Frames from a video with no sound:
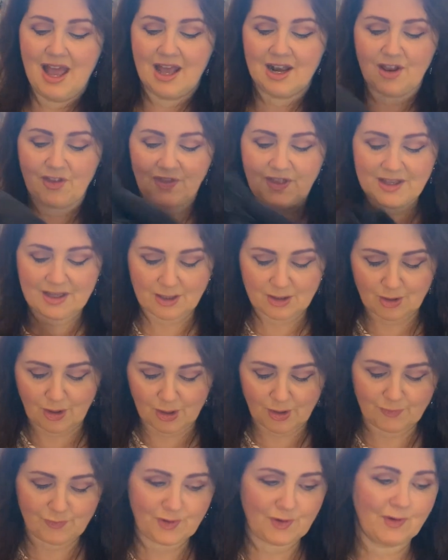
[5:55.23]
And I think a
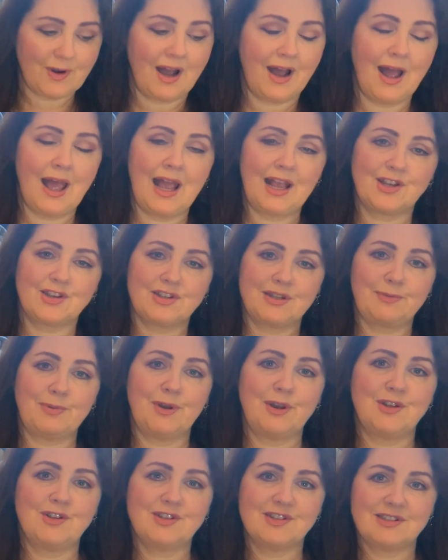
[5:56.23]
lot of you are actually
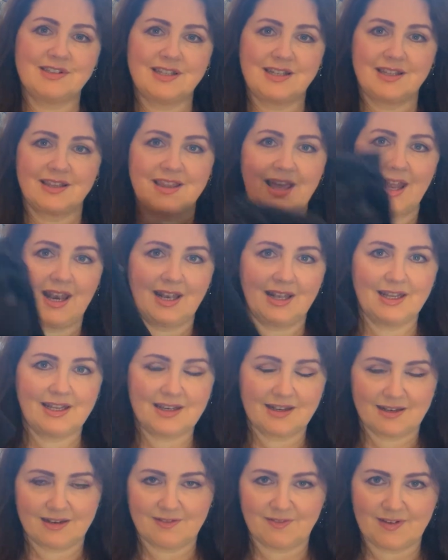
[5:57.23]
purchasing that
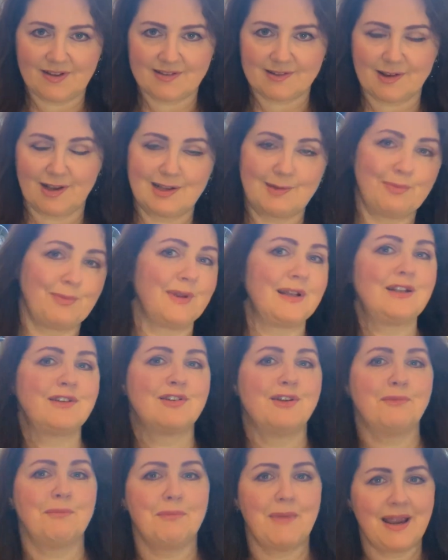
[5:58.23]
linen viscose blend
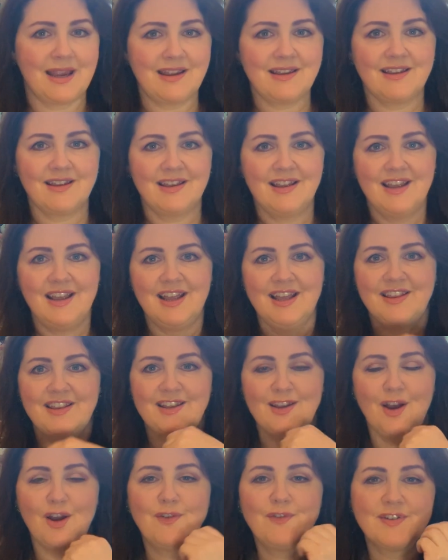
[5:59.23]
to make
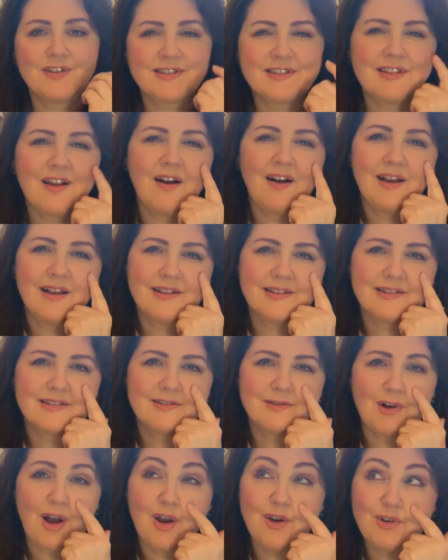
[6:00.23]
the
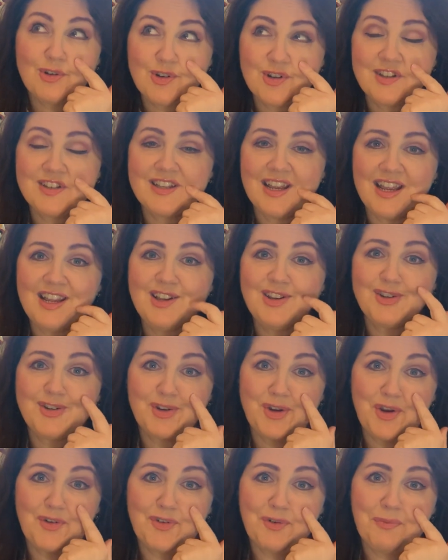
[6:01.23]
oversized or Ocean Day
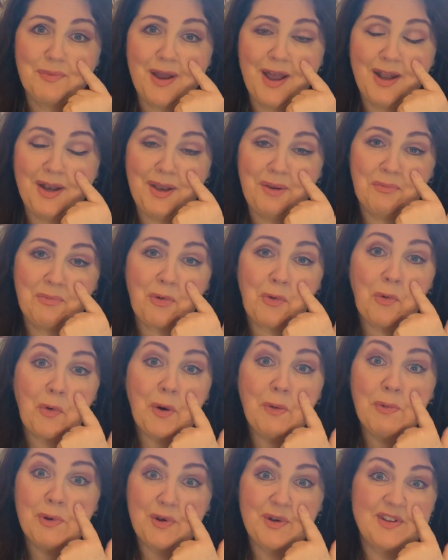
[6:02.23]
shirt from Pattern
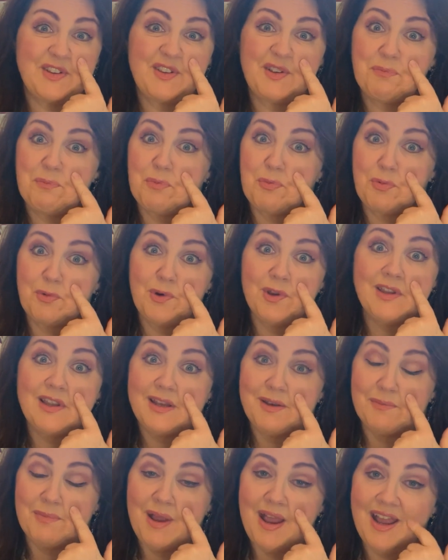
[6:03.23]
Emporium, because it's a
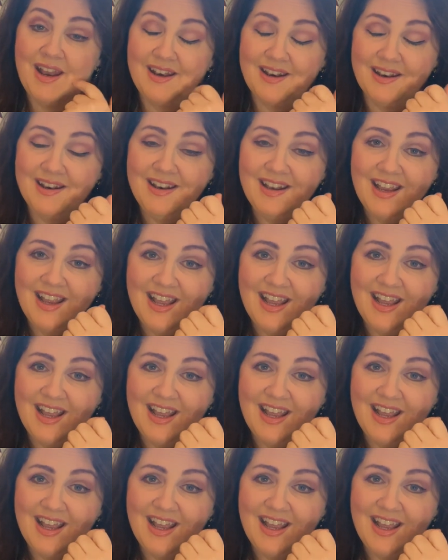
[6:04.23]
brilliant pattern.